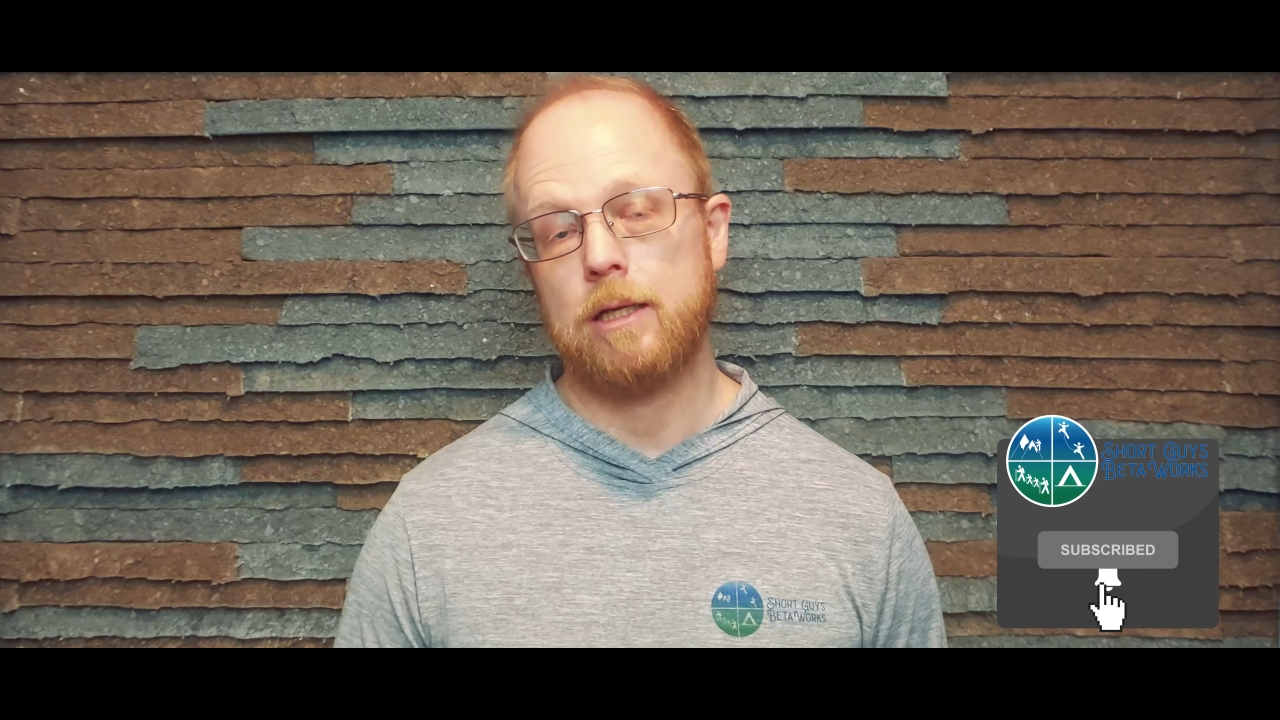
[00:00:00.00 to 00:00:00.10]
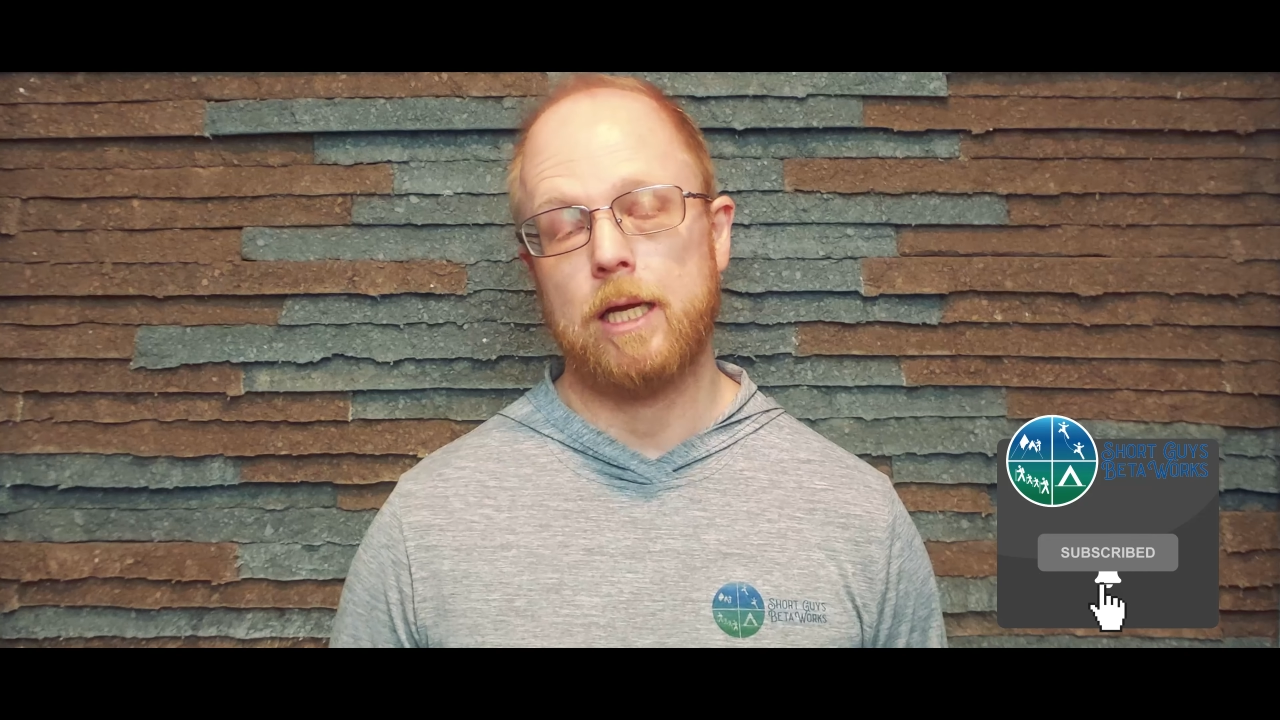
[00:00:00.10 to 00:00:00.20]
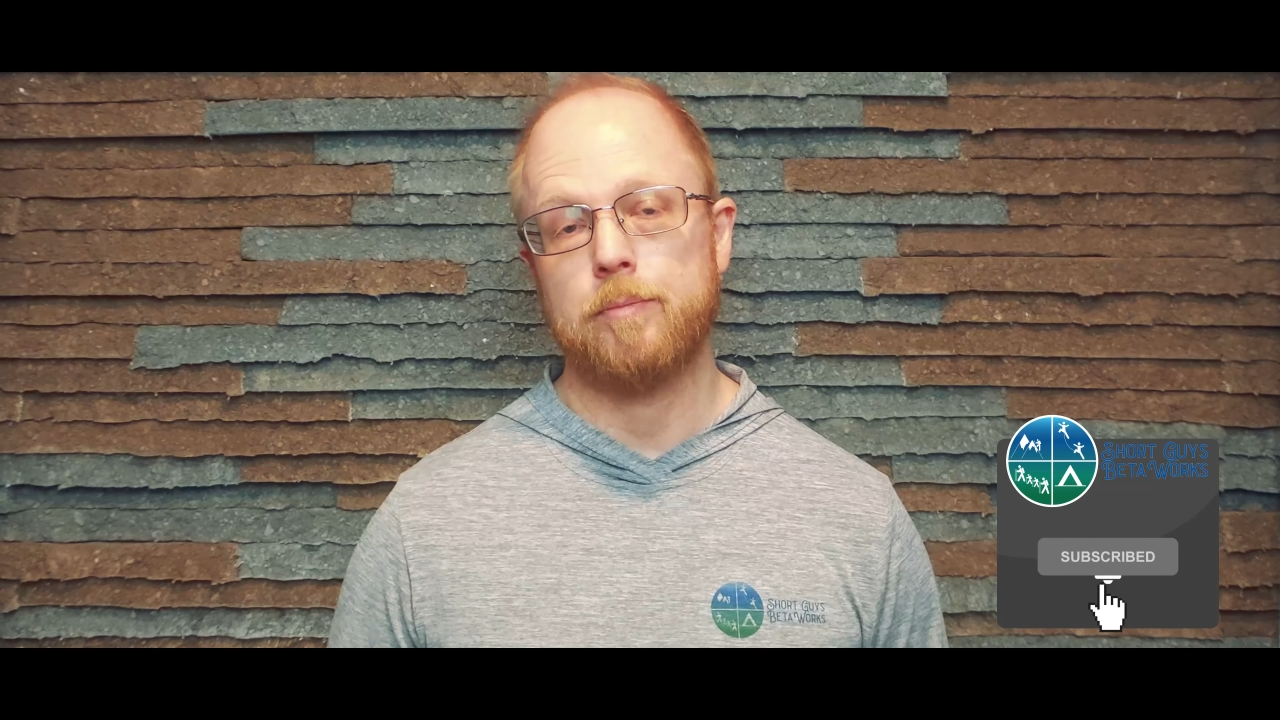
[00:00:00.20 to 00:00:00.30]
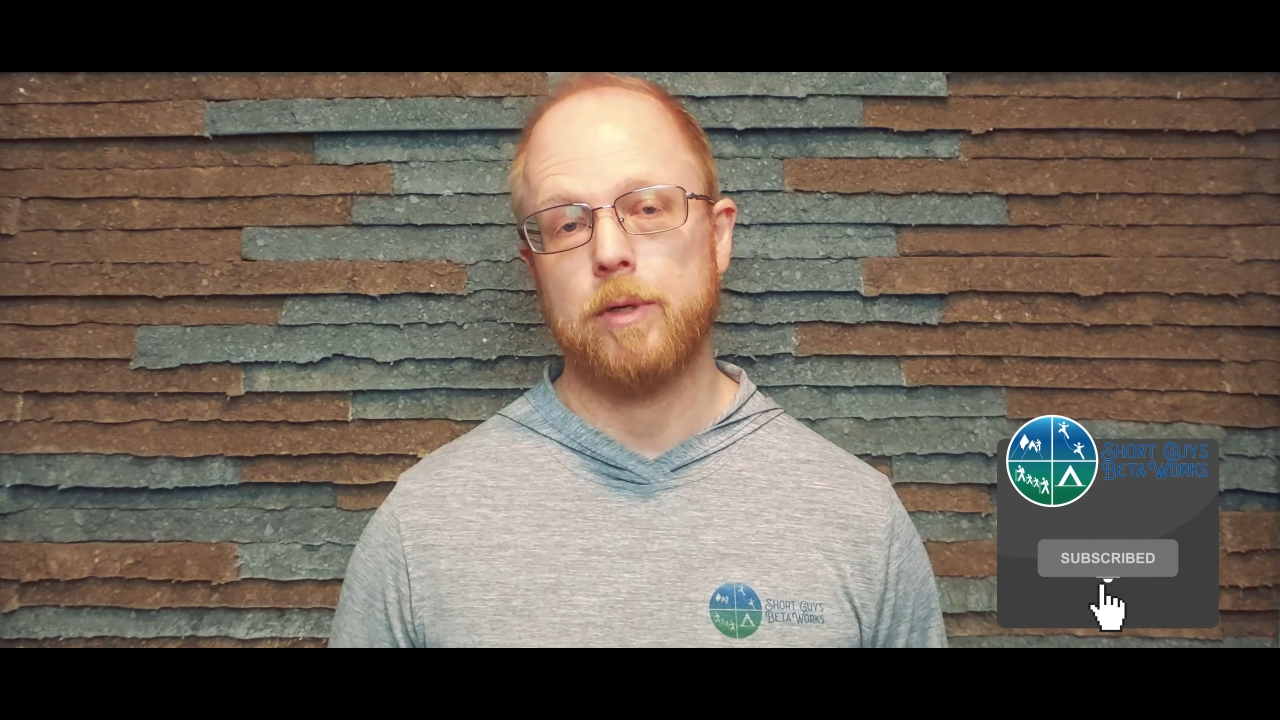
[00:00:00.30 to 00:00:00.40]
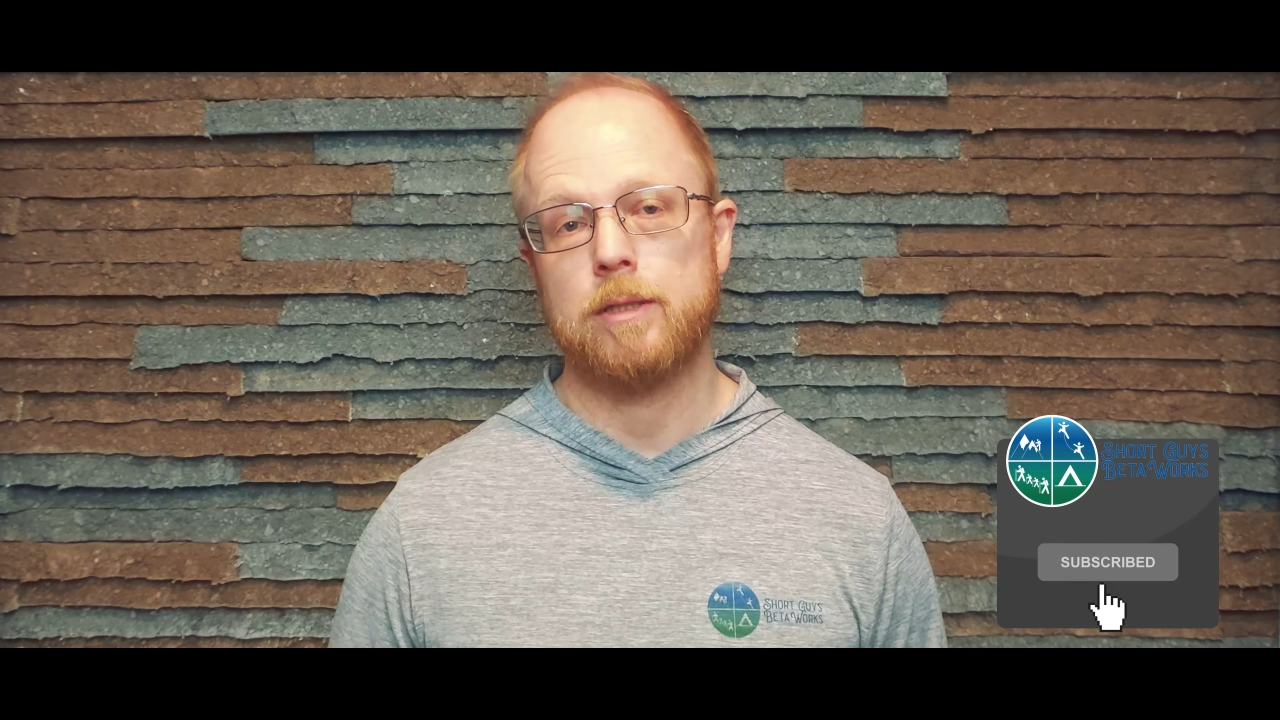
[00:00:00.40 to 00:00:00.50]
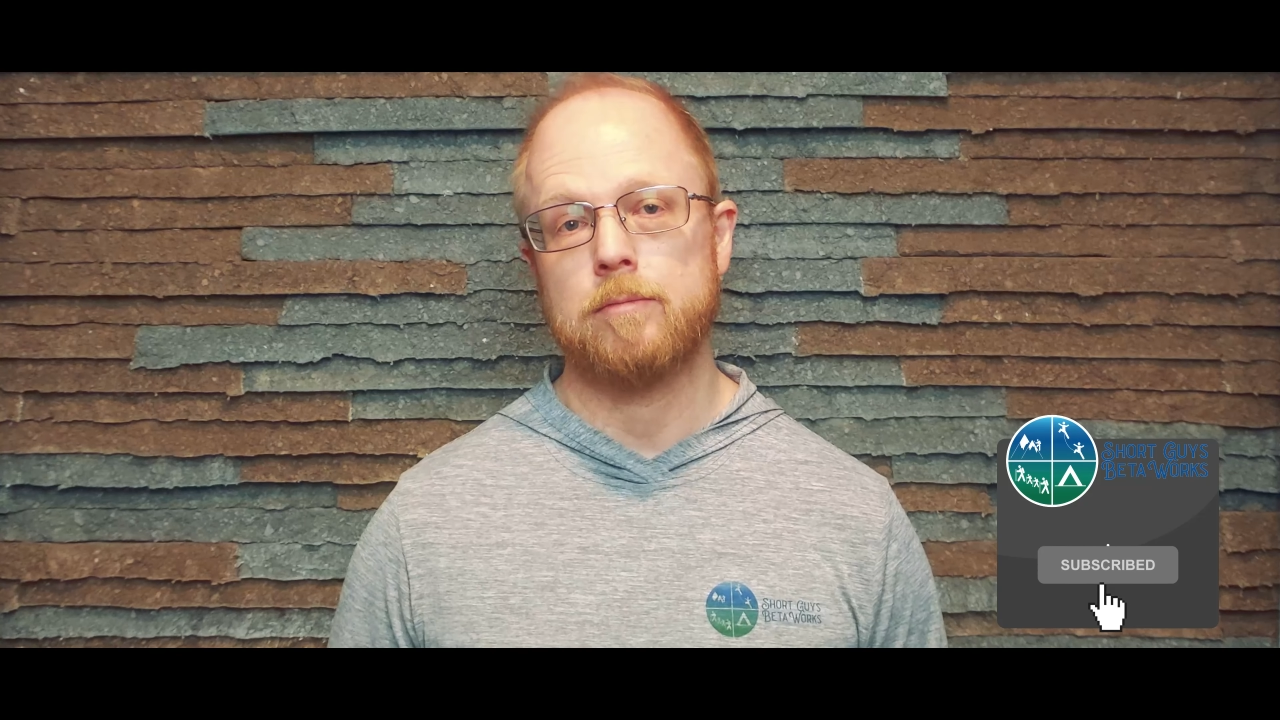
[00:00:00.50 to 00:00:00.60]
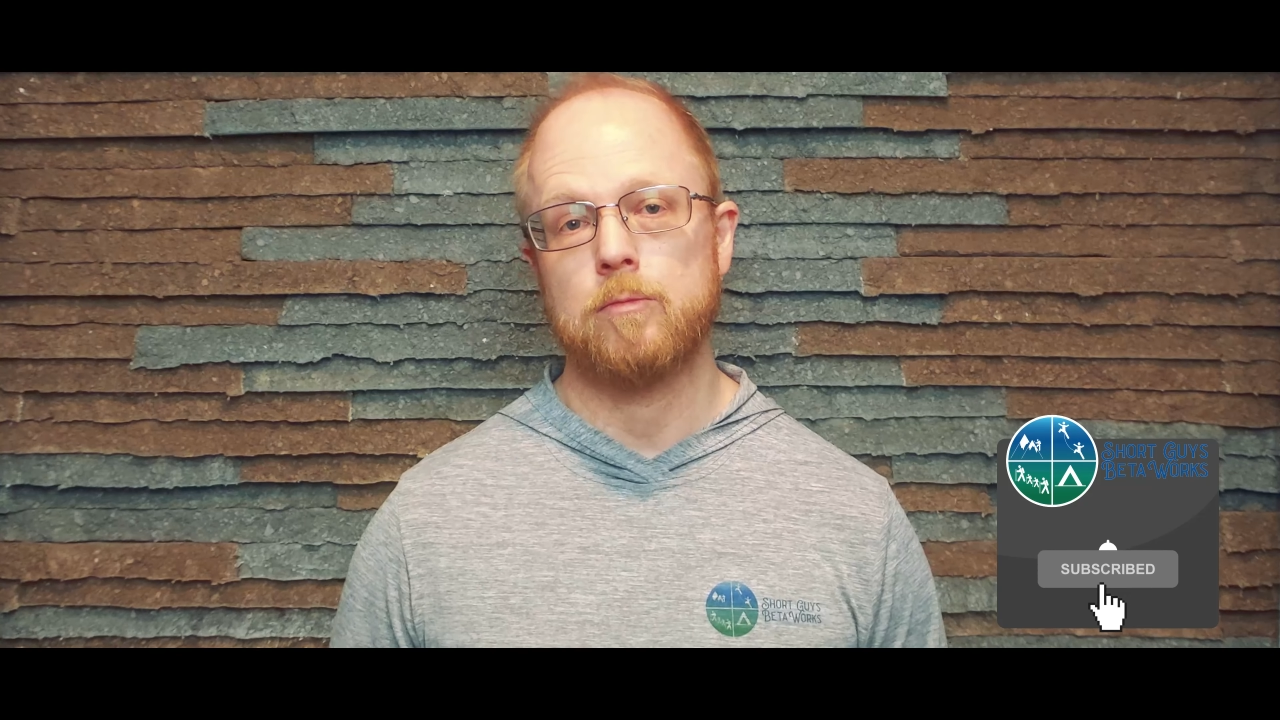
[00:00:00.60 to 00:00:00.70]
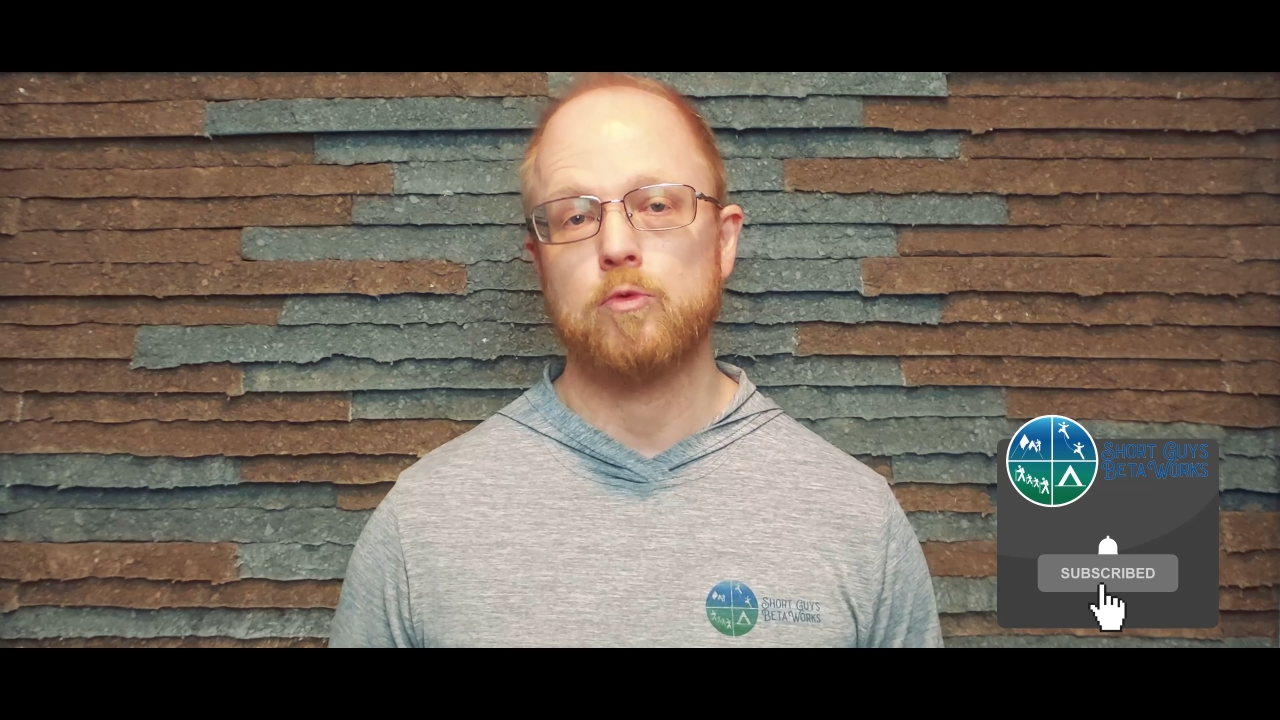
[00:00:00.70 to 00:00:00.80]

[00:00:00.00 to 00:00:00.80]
like button,